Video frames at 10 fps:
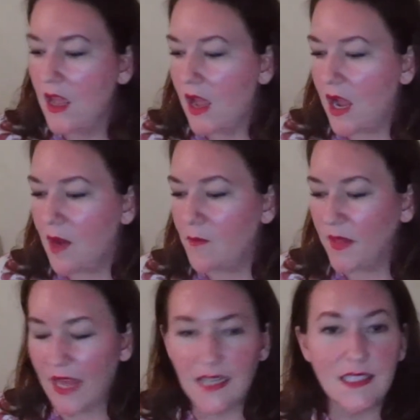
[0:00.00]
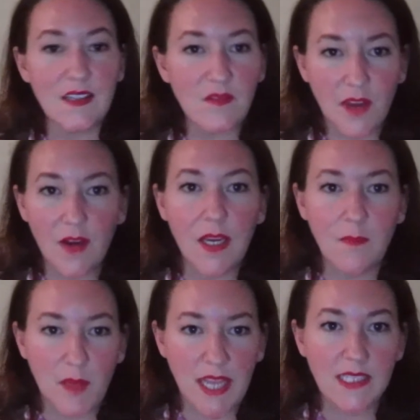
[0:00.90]
Um, but that's the very
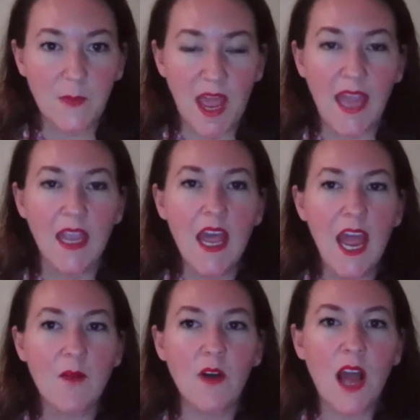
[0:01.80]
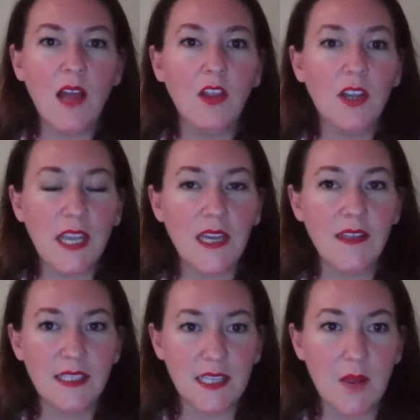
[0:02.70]
base pay. And we're not looking at
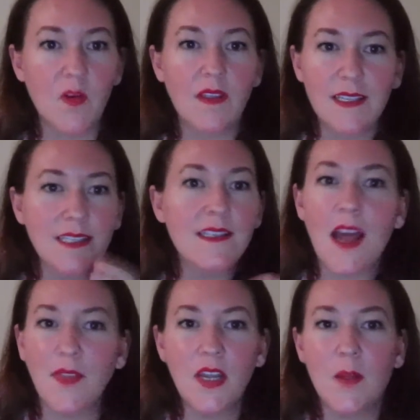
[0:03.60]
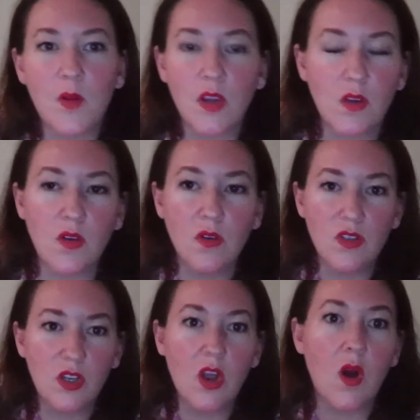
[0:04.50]
this number. This is not the number you use
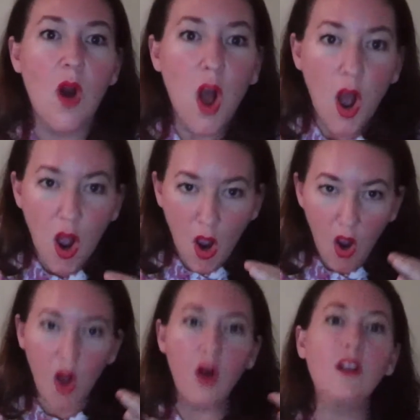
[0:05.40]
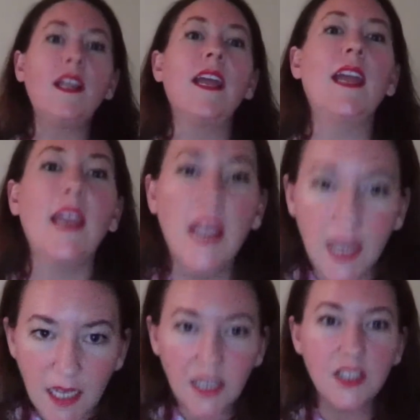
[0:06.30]
to go,
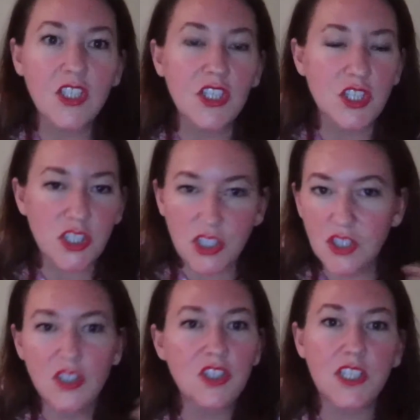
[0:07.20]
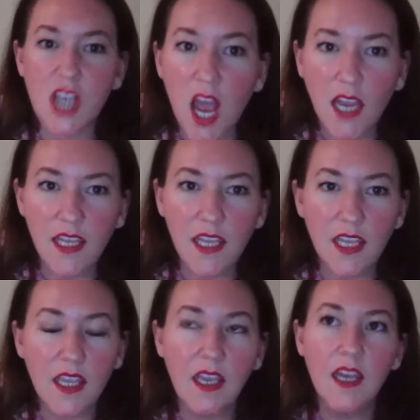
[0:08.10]
holy
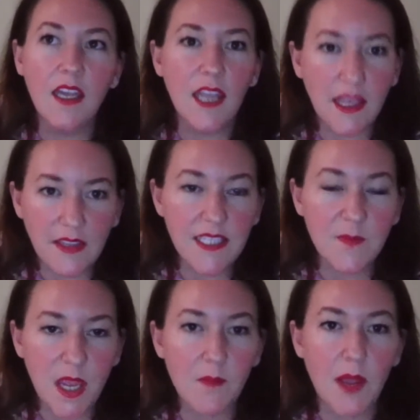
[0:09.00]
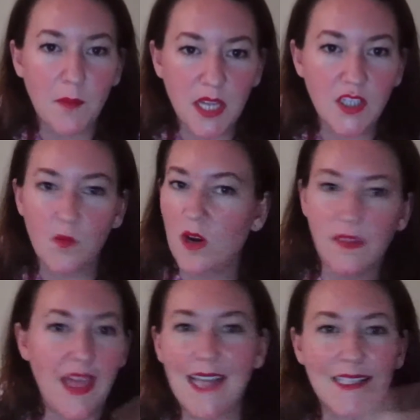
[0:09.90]
shiitake, can this make my budget work?
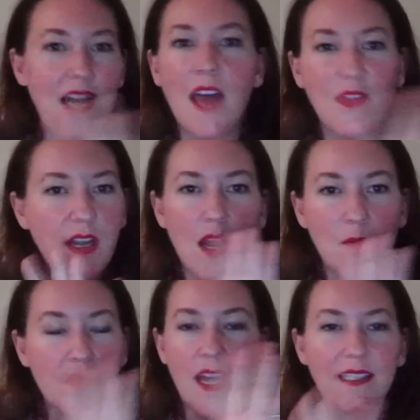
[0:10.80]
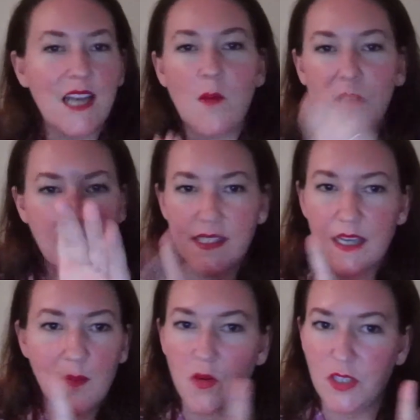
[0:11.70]
That's not the number. That's not what this
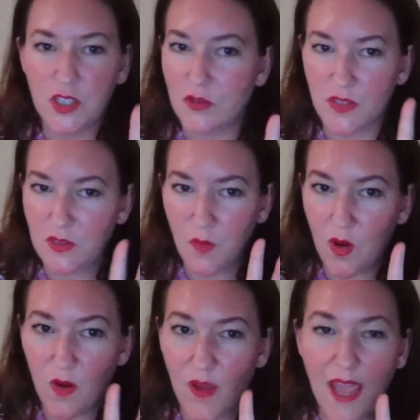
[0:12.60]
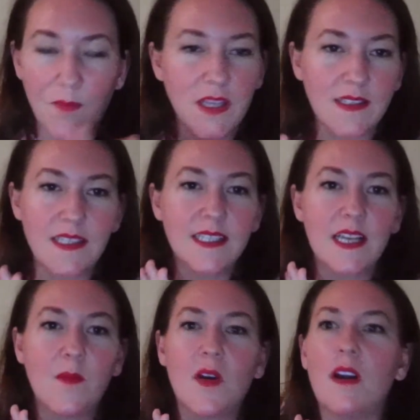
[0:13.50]
number is used for. Okay. Because this
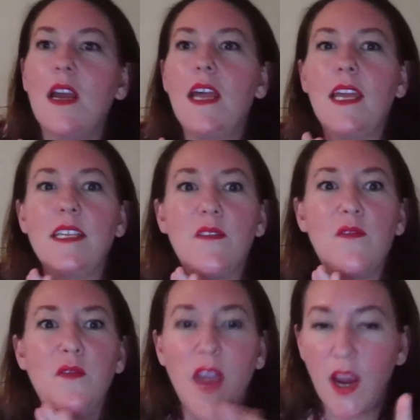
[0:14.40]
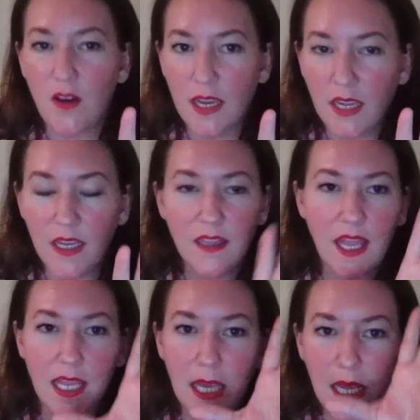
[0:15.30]
number is a very
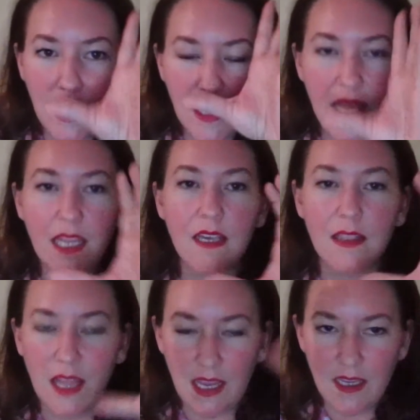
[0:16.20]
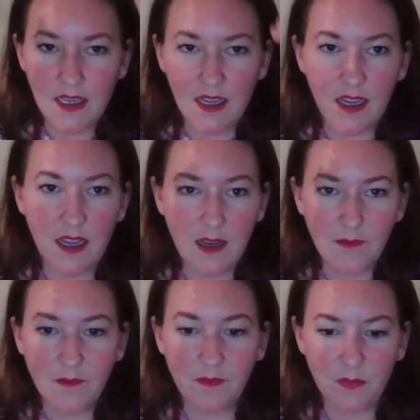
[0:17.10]
like, like, like,
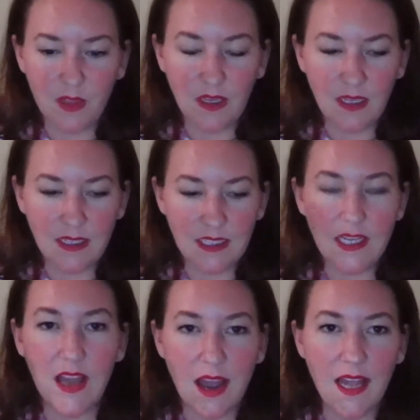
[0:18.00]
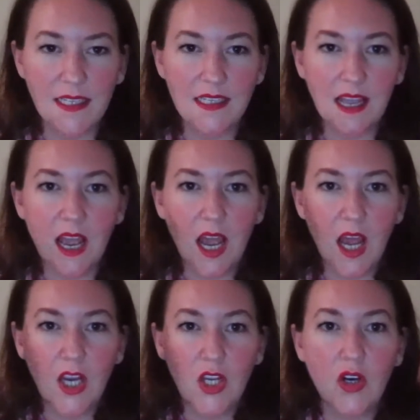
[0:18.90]
um, it's not
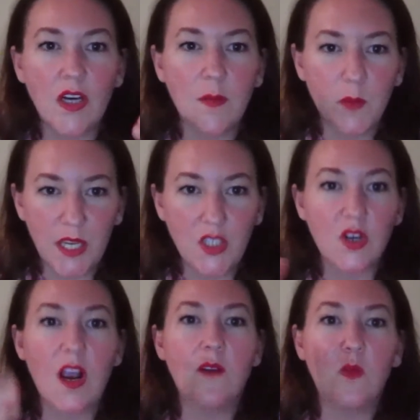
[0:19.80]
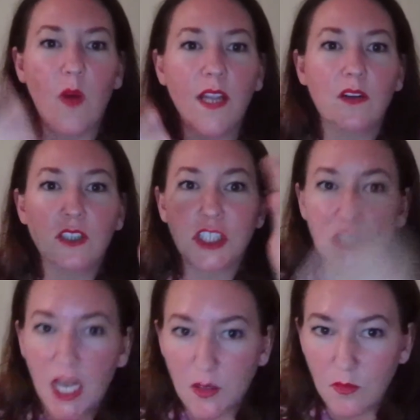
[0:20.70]
a good picture of what your
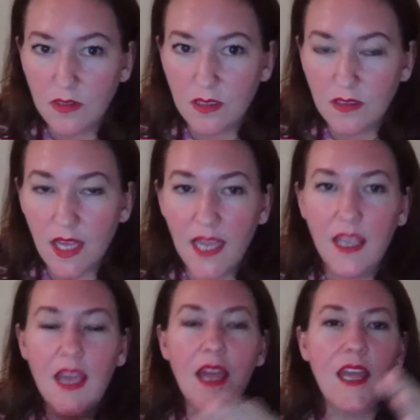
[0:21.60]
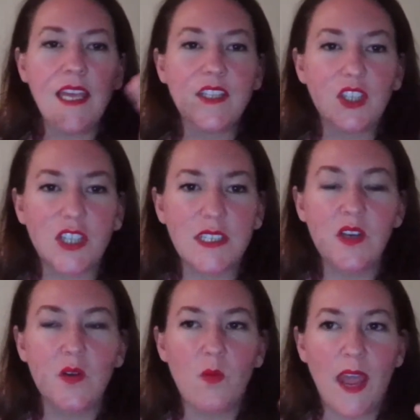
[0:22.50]
check will look like. It's just
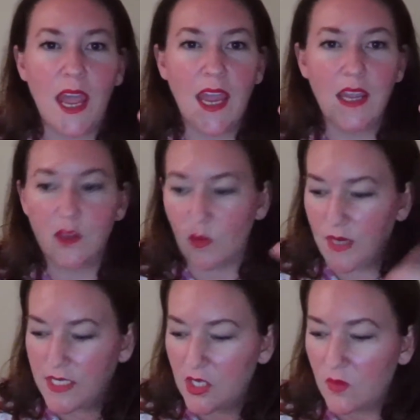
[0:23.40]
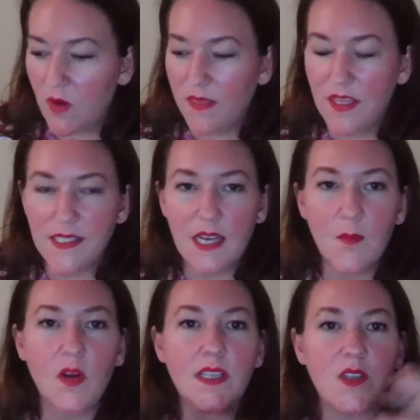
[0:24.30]
a way. The reason you want this
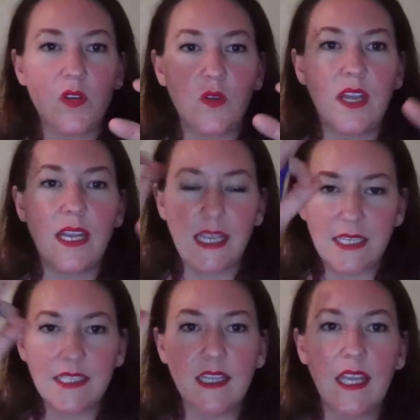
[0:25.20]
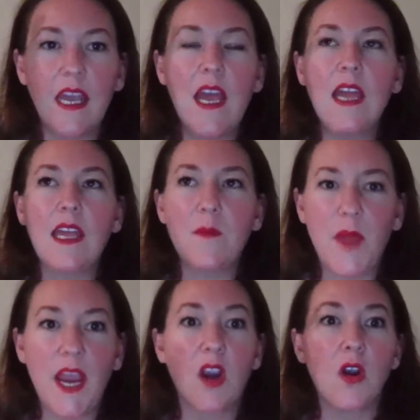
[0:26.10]
number is so you can easily
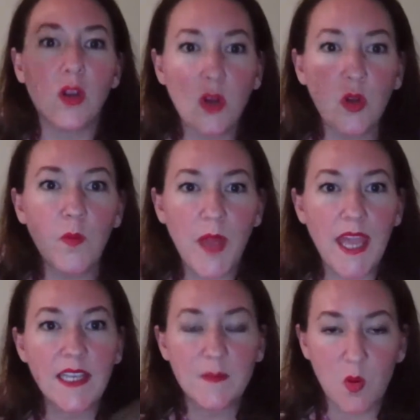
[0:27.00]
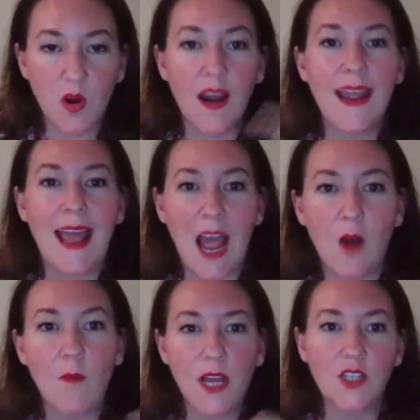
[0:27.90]
compare who pays more and how
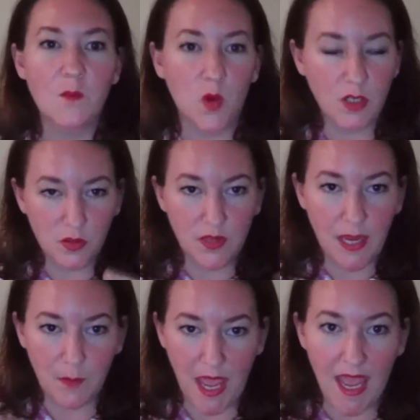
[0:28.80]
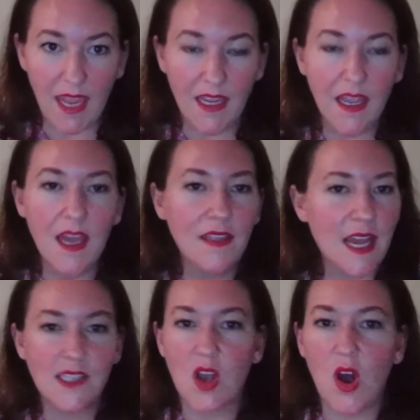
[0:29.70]
much more do they pay.
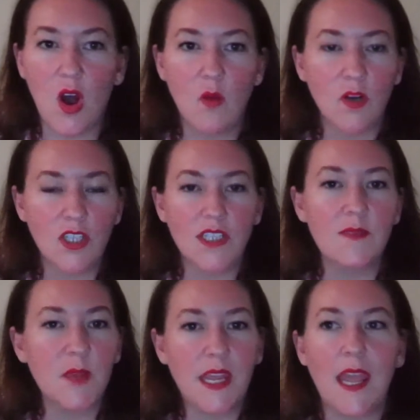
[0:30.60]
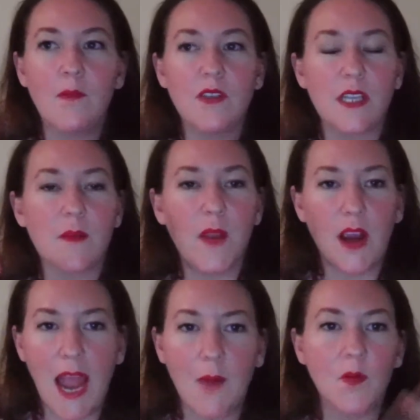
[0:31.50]
That's all. We're just being able to
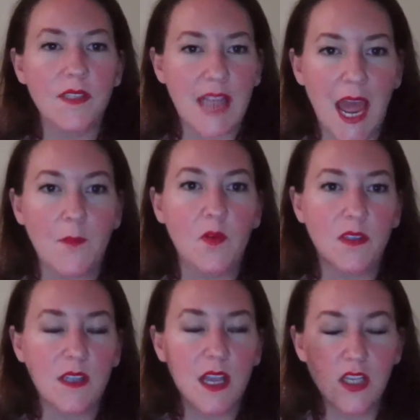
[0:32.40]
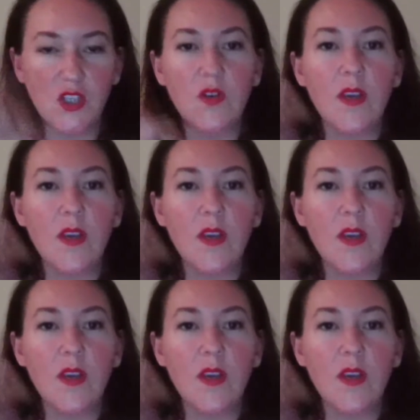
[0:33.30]
compare apples to apples to